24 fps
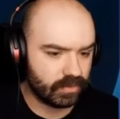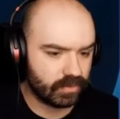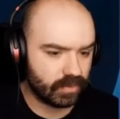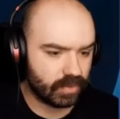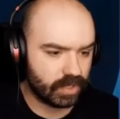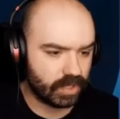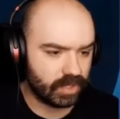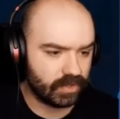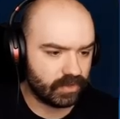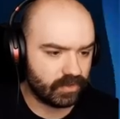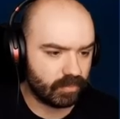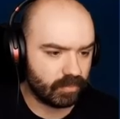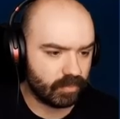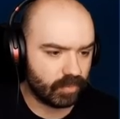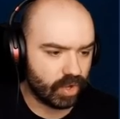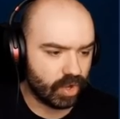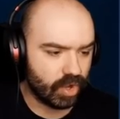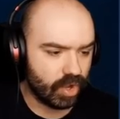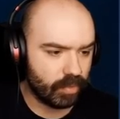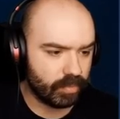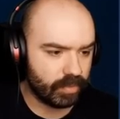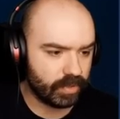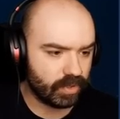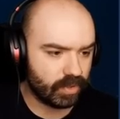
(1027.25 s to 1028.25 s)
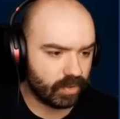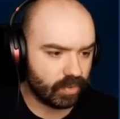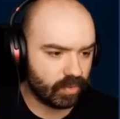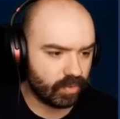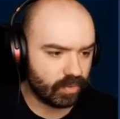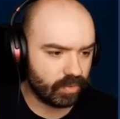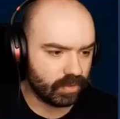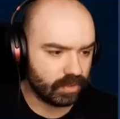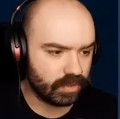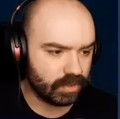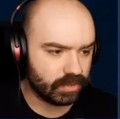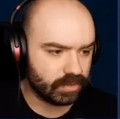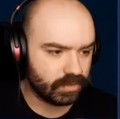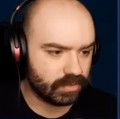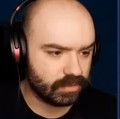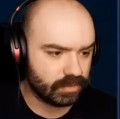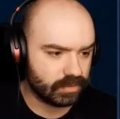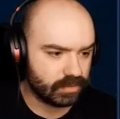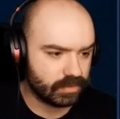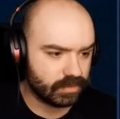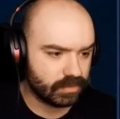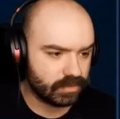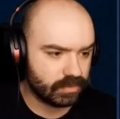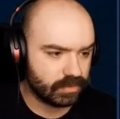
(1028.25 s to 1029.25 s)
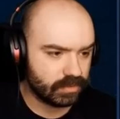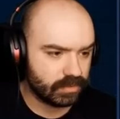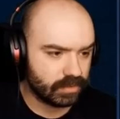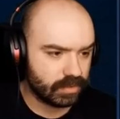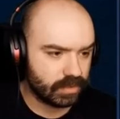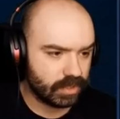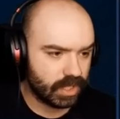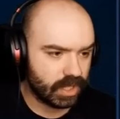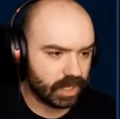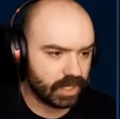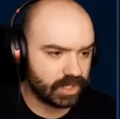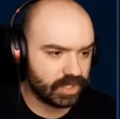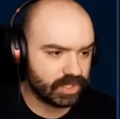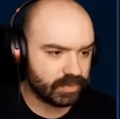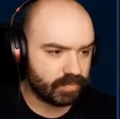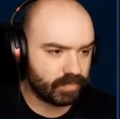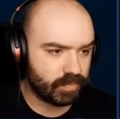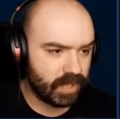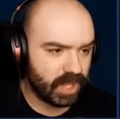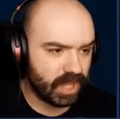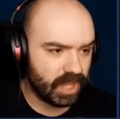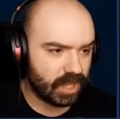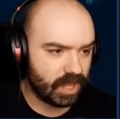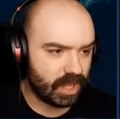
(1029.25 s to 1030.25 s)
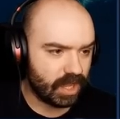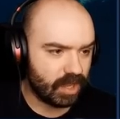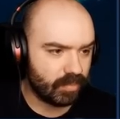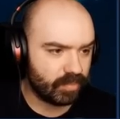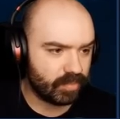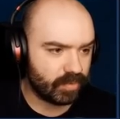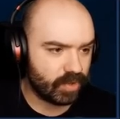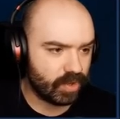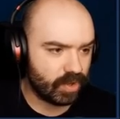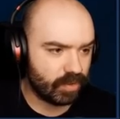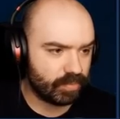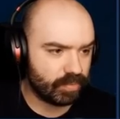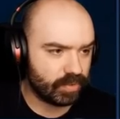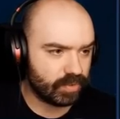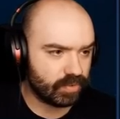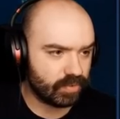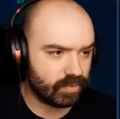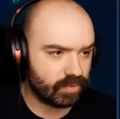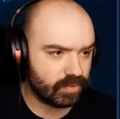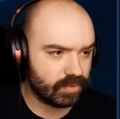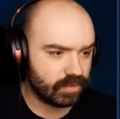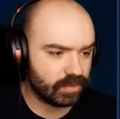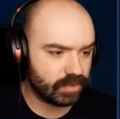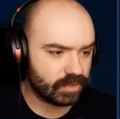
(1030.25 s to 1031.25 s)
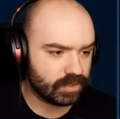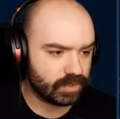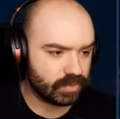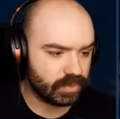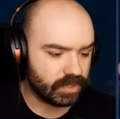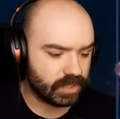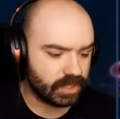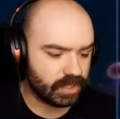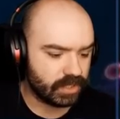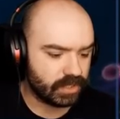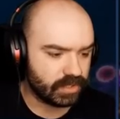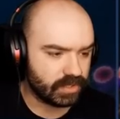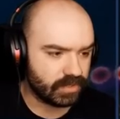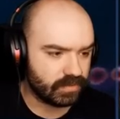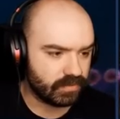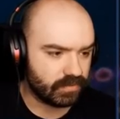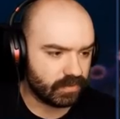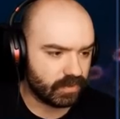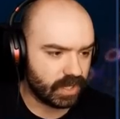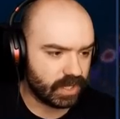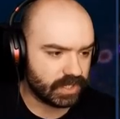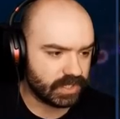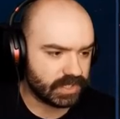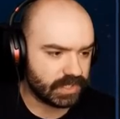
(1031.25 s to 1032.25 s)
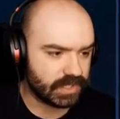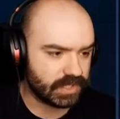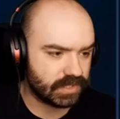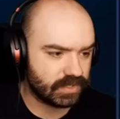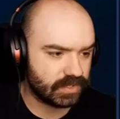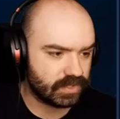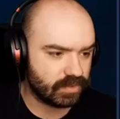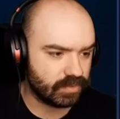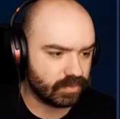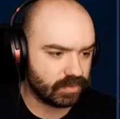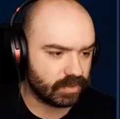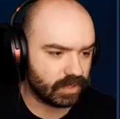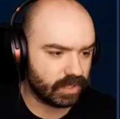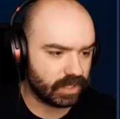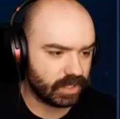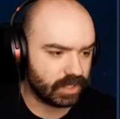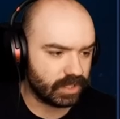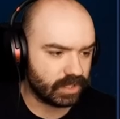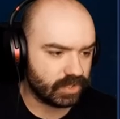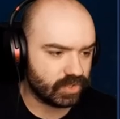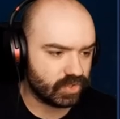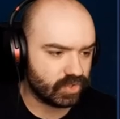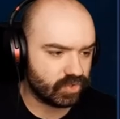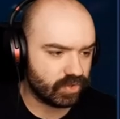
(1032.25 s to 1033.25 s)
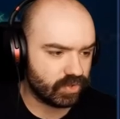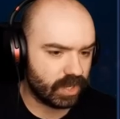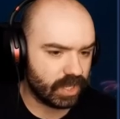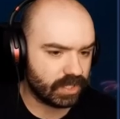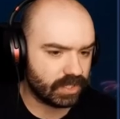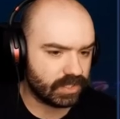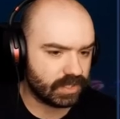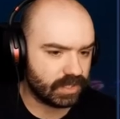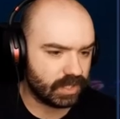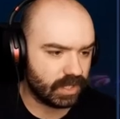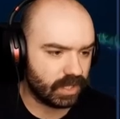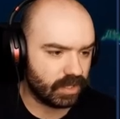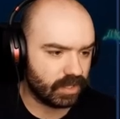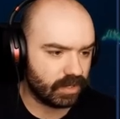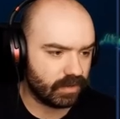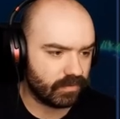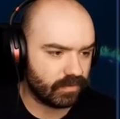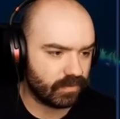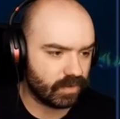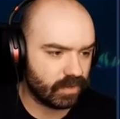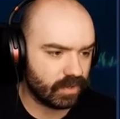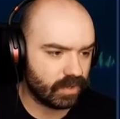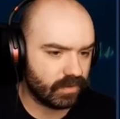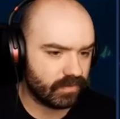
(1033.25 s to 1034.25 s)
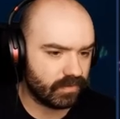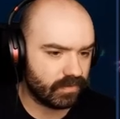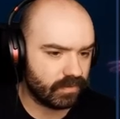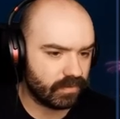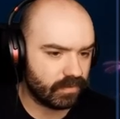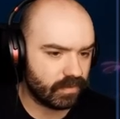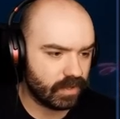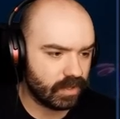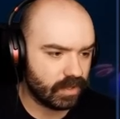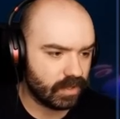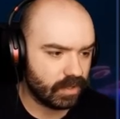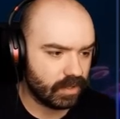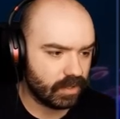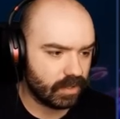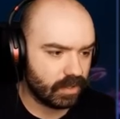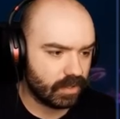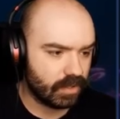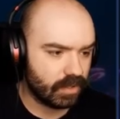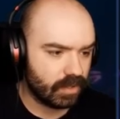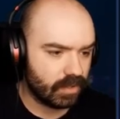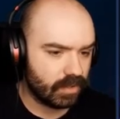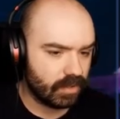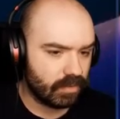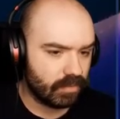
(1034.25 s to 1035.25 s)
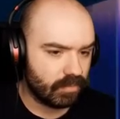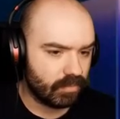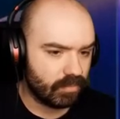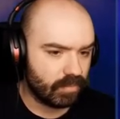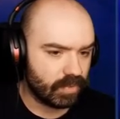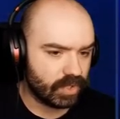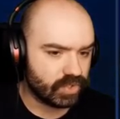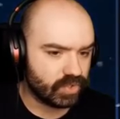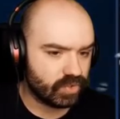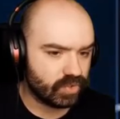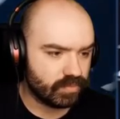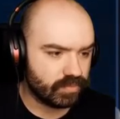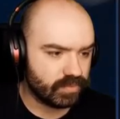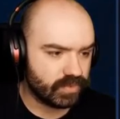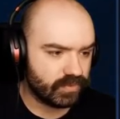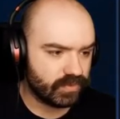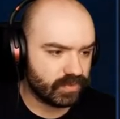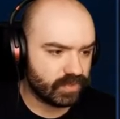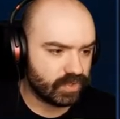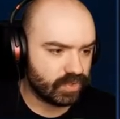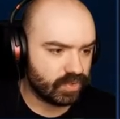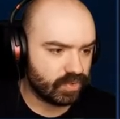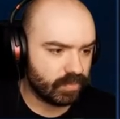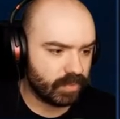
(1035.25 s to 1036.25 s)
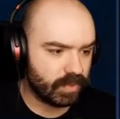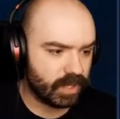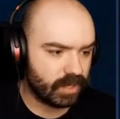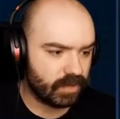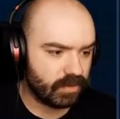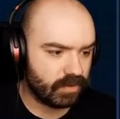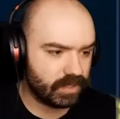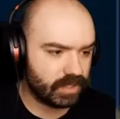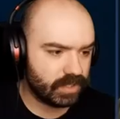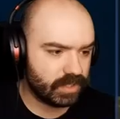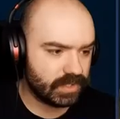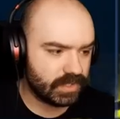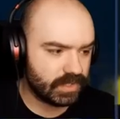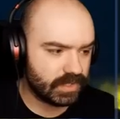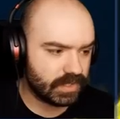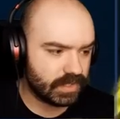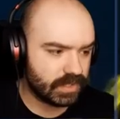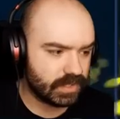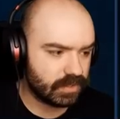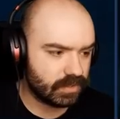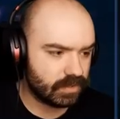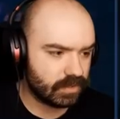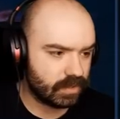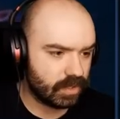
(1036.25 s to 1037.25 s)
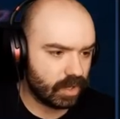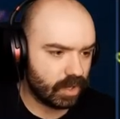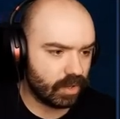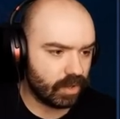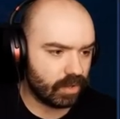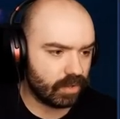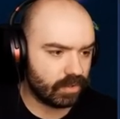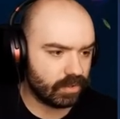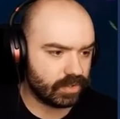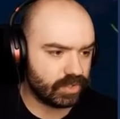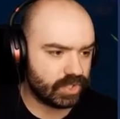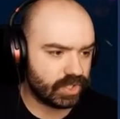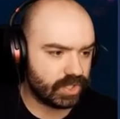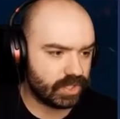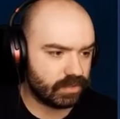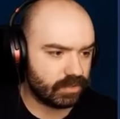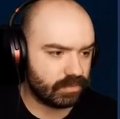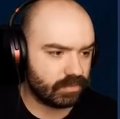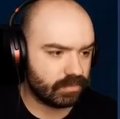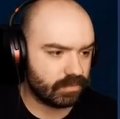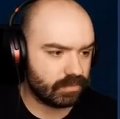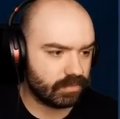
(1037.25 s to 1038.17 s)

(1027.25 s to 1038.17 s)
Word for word: So I need some copper ore. Can I just pick up copper ore, or do I need a device to, like, extract that? I've got enough mushrooms for two batteries. Oh, shit.